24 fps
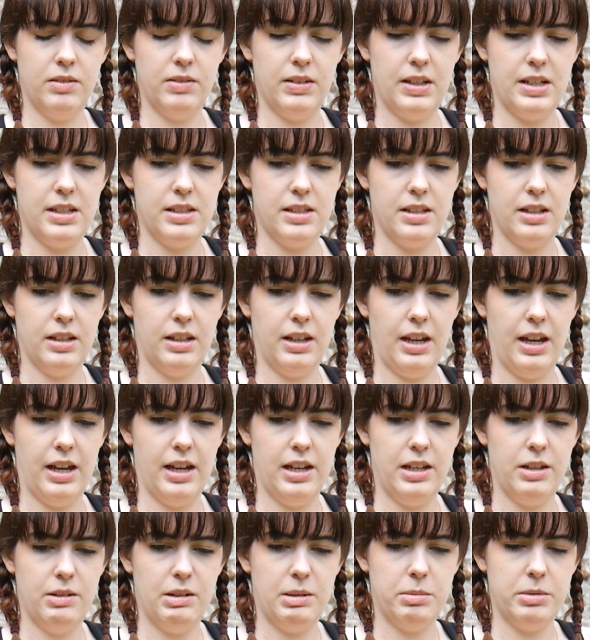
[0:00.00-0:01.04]
that's okay,
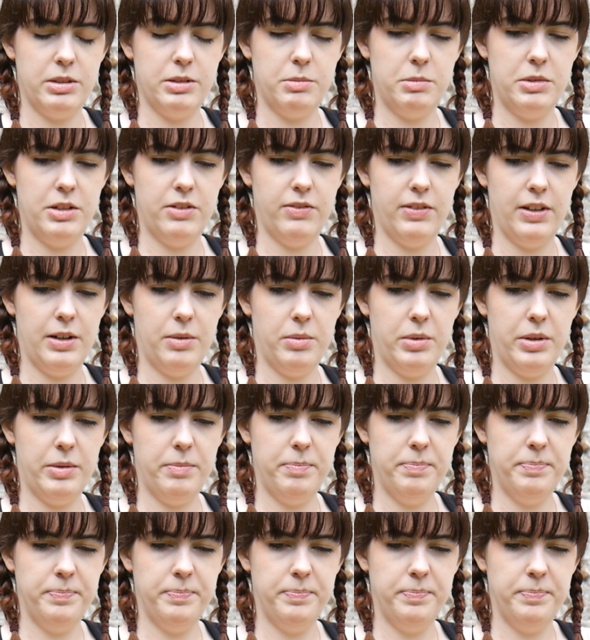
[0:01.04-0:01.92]
you able to move that one?